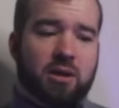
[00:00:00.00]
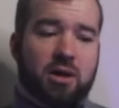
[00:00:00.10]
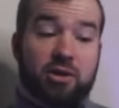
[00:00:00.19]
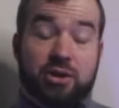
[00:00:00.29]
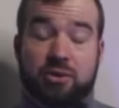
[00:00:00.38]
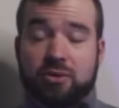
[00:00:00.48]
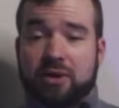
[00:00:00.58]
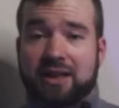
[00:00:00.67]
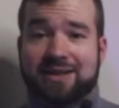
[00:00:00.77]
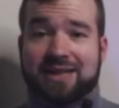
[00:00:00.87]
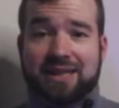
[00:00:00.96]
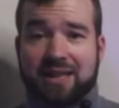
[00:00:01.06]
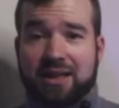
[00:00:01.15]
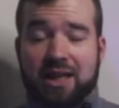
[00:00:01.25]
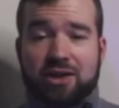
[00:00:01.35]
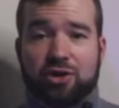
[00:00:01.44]
Are you
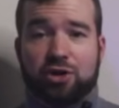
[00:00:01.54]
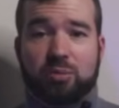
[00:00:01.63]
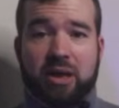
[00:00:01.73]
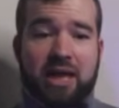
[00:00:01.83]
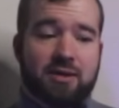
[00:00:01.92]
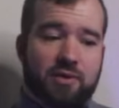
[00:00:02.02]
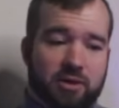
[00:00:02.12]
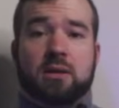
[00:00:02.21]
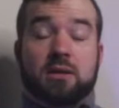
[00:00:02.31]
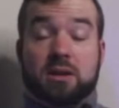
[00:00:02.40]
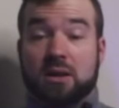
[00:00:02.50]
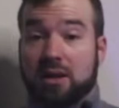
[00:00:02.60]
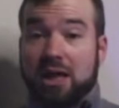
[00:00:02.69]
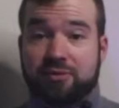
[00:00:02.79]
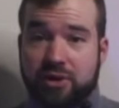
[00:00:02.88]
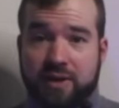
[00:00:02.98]
consistent in your behavior? To
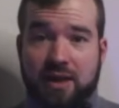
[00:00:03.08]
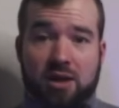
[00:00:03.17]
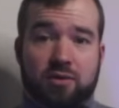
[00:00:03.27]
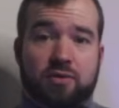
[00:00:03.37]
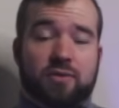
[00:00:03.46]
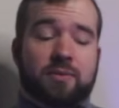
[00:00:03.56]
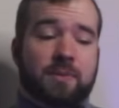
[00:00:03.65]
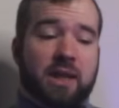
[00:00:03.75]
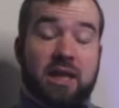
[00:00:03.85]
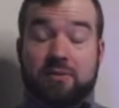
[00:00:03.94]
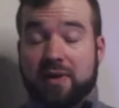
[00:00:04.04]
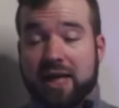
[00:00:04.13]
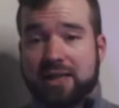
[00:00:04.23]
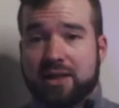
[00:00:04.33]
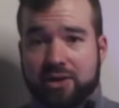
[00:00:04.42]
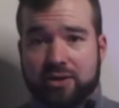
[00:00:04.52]
love yourself,
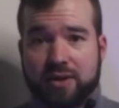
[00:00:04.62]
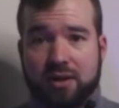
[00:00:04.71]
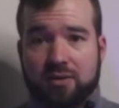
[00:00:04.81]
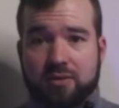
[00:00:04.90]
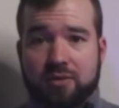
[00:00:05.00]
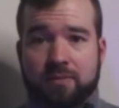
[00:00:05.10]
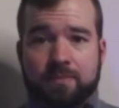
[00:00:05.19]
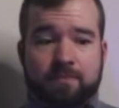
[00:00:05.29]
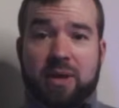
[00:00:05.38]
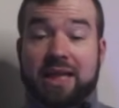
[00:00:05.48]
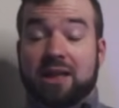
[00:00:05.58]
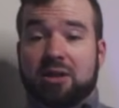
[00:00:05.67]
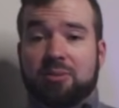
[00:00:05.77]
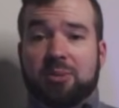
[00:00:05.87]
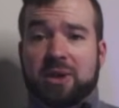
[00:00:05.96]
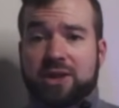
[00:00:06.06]
invest in yourself. Make a
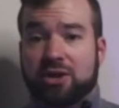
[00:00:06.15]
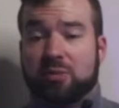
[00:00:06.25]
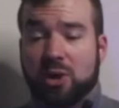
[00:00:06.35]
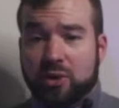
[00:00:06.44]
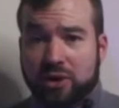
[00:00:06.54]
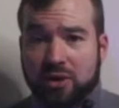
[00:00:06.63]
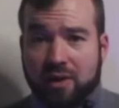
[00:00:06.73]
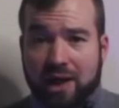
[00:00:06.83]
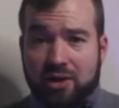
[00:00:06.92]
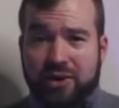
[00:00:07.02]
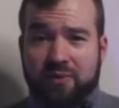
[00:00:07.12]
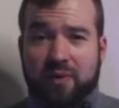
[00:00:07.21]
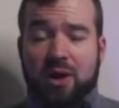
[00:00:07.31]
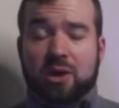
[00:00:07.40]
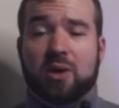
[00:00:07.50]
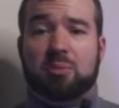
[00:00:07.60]
commitment to your emotional health and
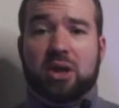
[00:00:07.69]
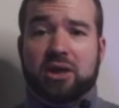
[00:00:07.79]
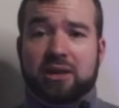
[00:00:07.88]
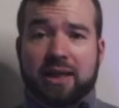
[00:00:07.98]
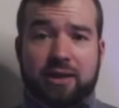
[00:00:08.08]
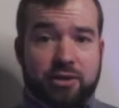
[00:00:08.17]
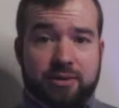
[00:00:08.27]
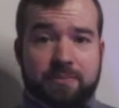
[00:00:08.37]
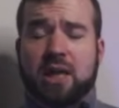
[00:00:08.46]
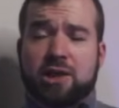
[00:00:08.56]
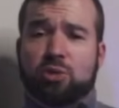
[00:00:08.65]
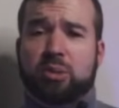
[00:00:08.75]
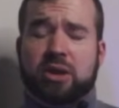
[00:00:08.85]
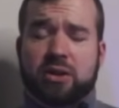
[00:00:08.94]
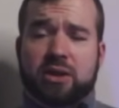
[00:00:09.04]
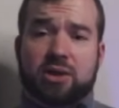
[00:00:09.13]
follow up on it later. Then you'll
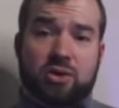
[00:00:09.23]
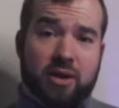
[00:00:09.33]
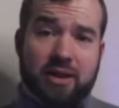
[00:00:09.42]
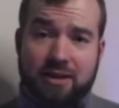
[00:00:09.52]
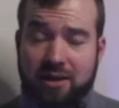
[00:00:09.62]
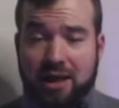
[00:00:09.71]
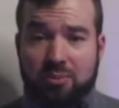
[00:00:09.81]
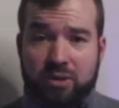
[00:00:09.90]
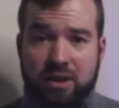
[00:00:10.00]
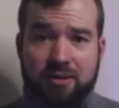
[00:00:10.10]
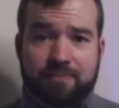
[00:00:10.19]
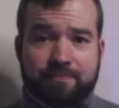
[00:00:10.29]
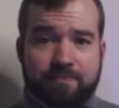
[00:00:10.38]
build trust and empathy.